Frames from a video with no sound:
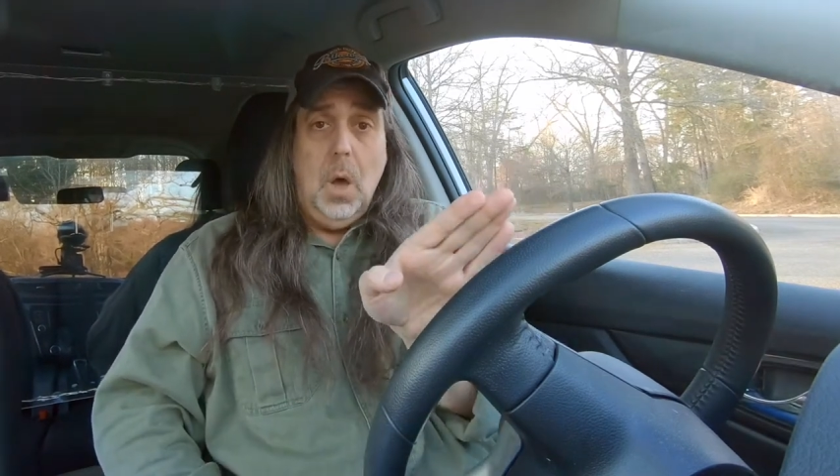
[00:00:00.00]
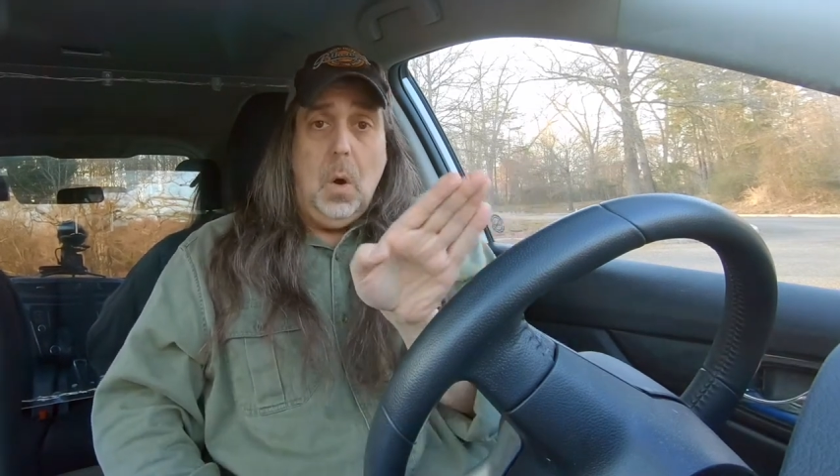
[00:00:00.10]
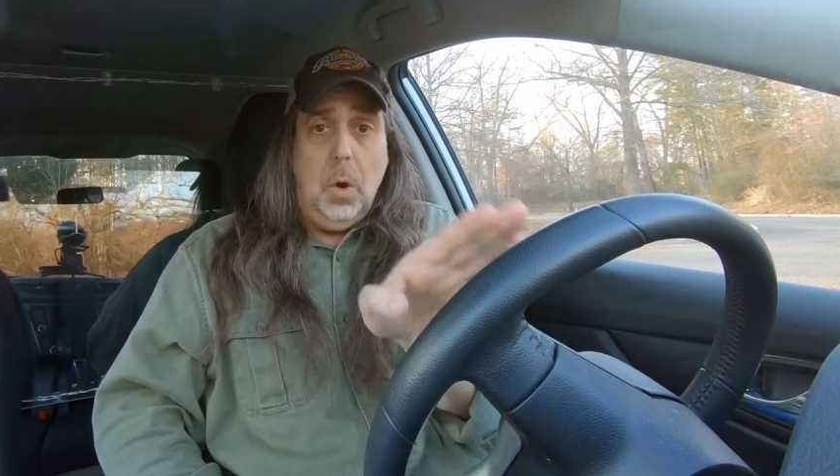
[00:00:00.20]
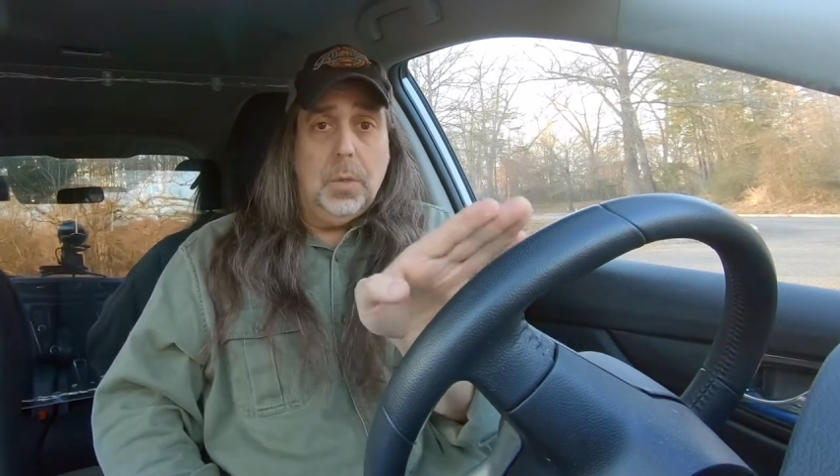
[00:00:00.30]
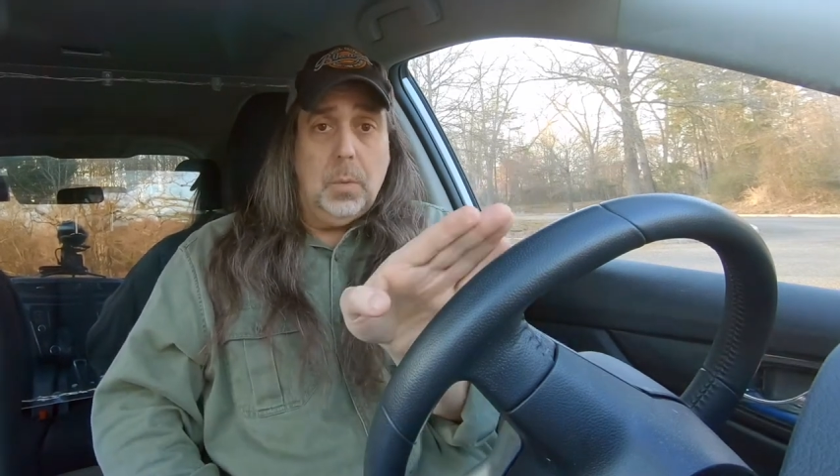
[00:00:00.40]

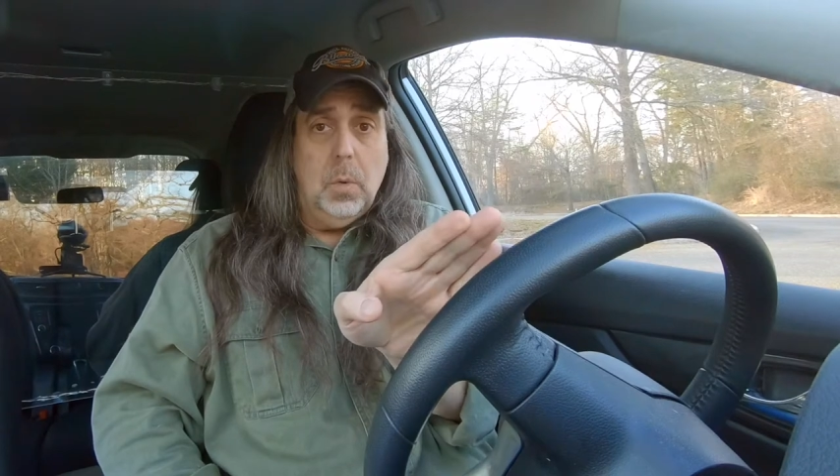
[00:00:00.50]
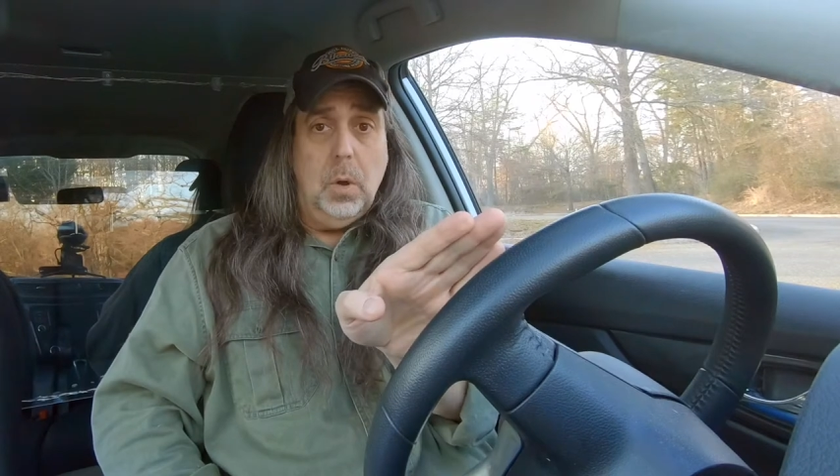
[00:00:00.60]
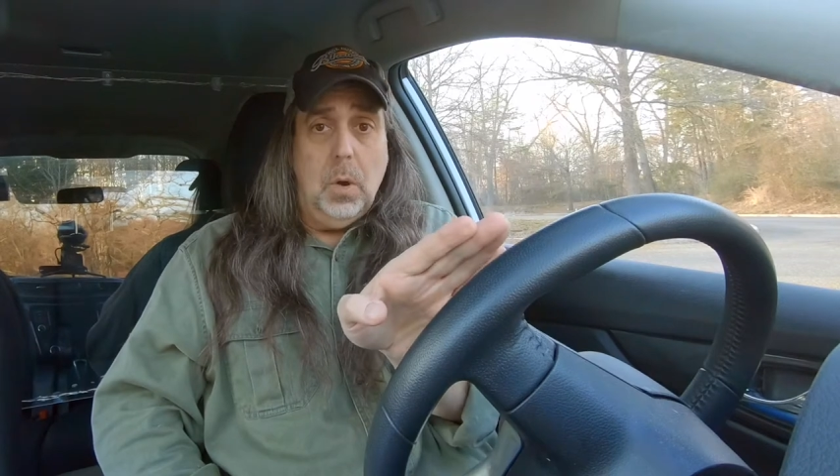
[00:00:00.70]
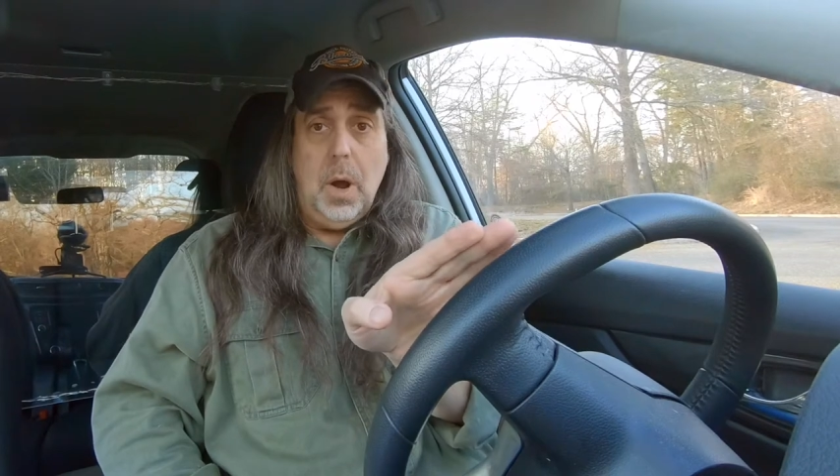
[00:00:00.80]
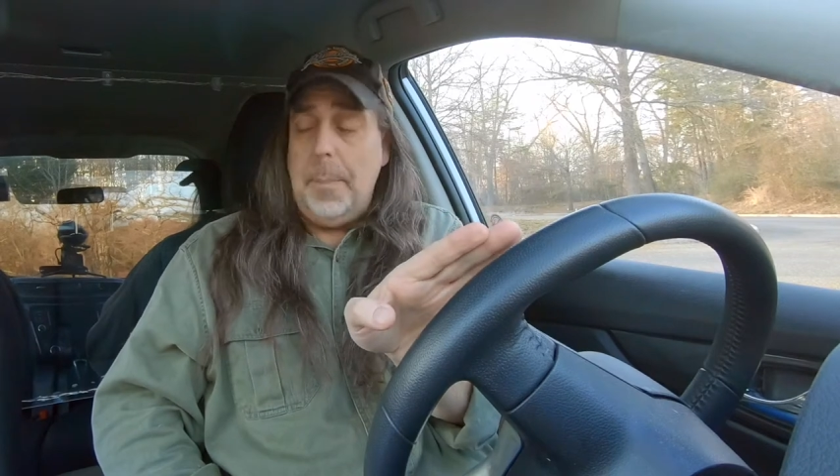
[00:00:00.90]
Hold the
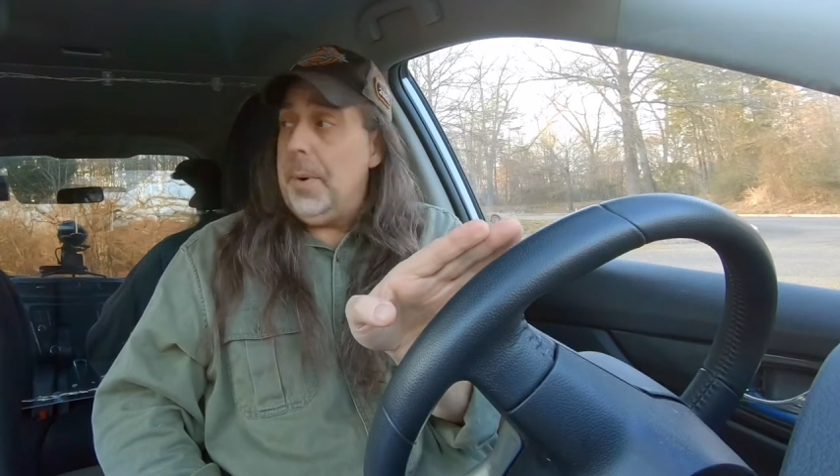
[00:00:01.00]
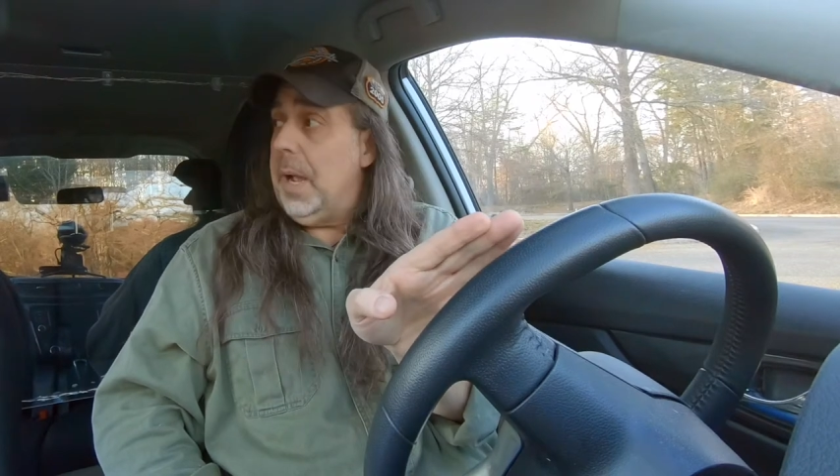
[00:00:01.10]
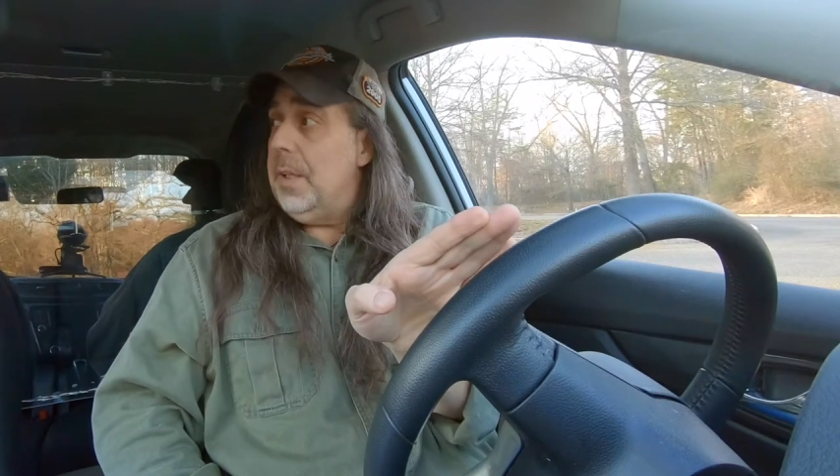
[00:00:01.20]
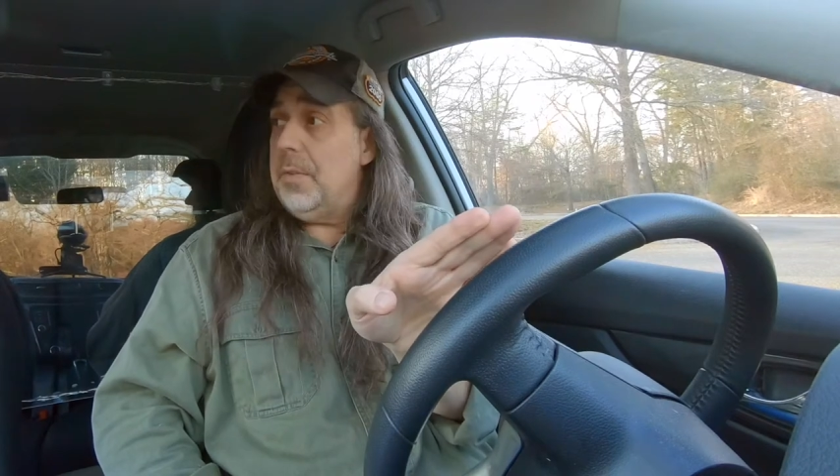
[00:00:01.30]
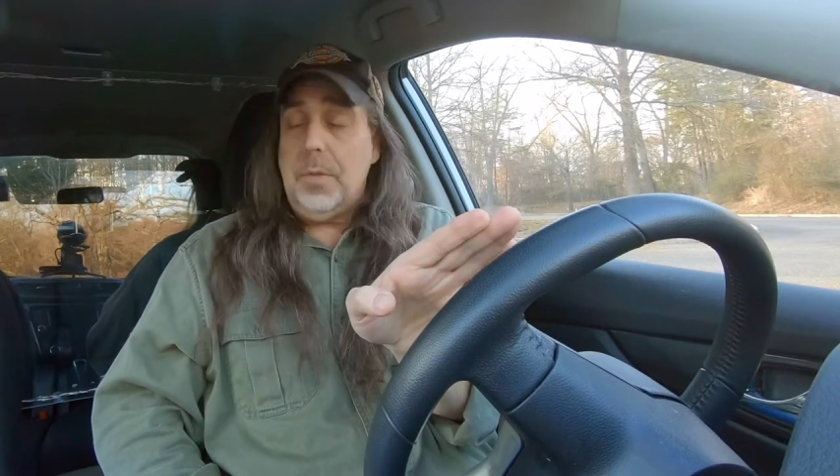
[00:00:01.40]
ruler up
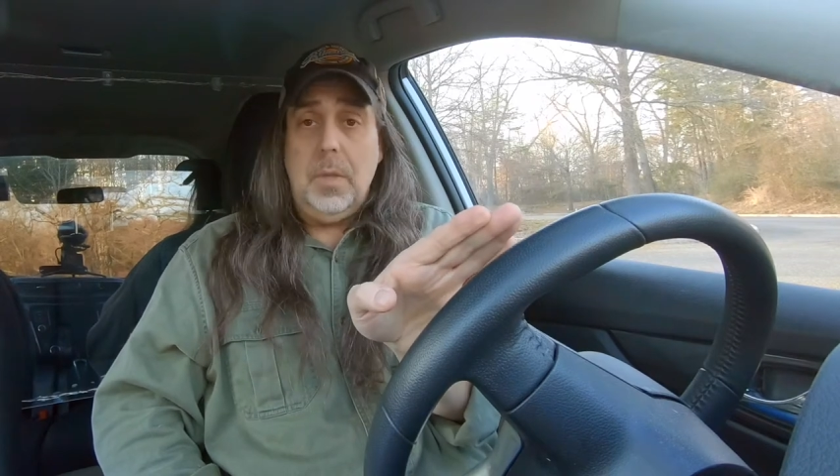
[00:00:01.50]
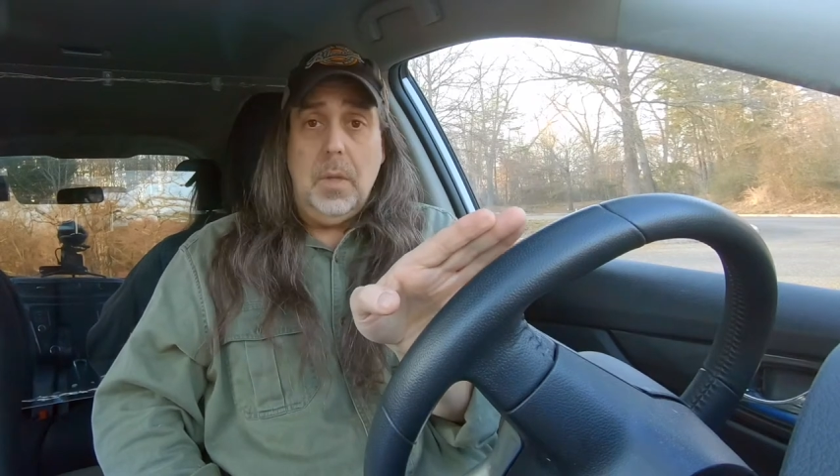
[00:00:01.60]
against